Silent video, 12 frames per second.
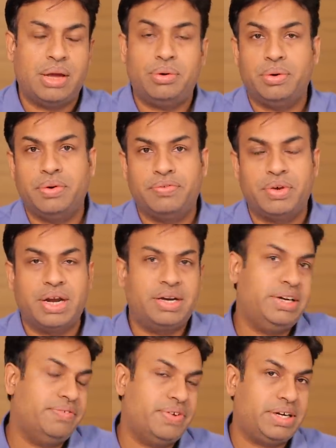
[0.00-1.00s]
don't know, if you get
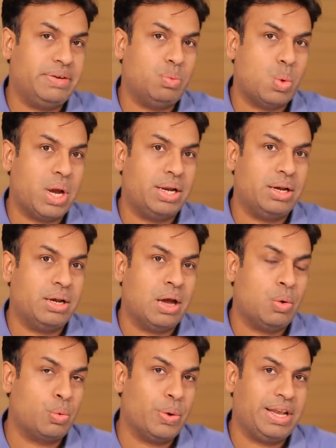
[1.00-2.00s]
a defective one,
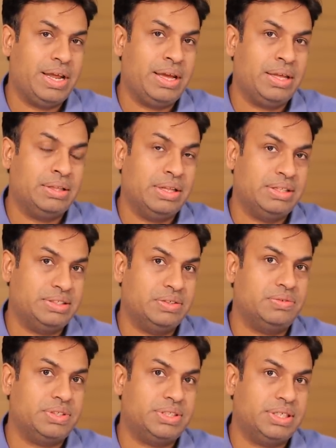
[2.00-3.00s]
how quickly they'll
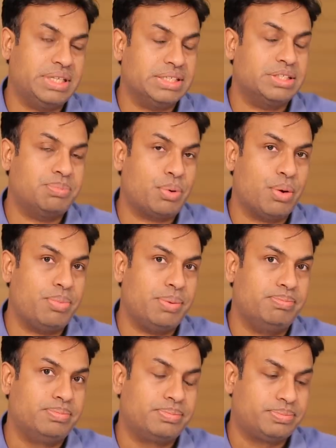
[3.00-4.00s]
service it. That's the problem.